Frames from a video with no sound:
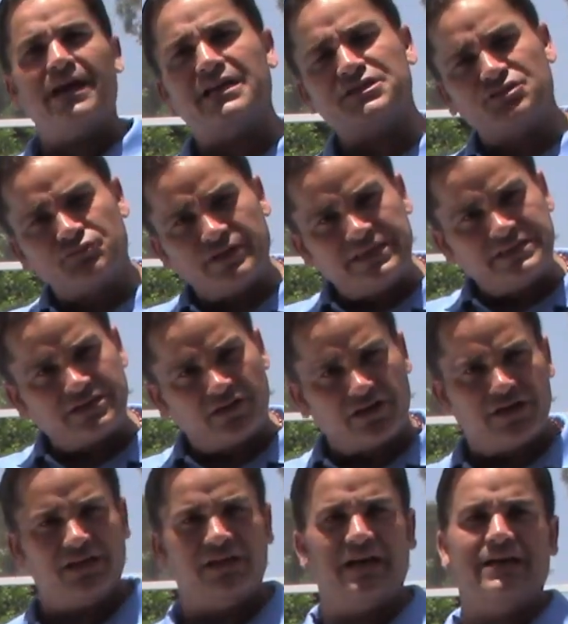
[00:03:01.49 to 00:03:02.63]
it's
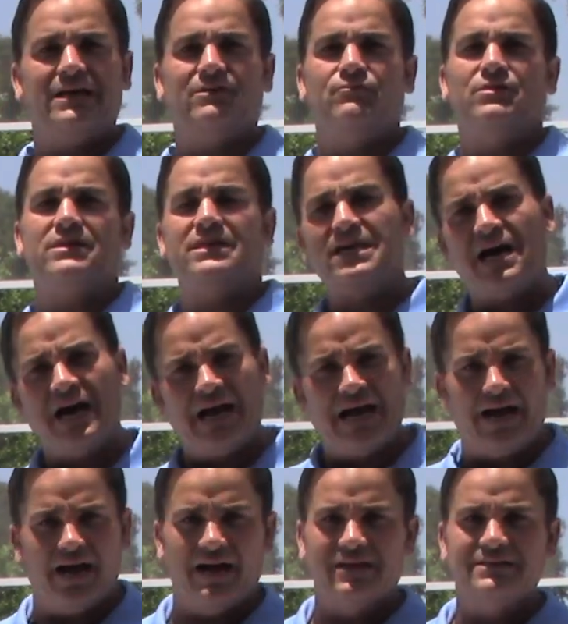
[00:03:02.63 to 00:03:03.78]
recirculating with the
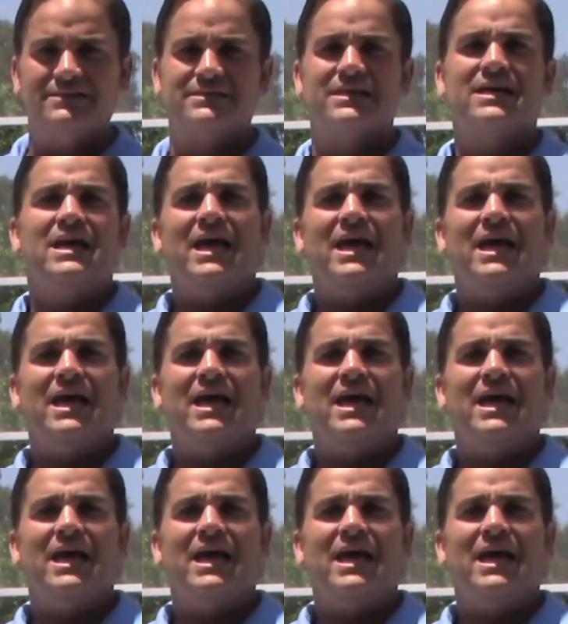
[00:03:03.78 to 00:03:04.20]
ions.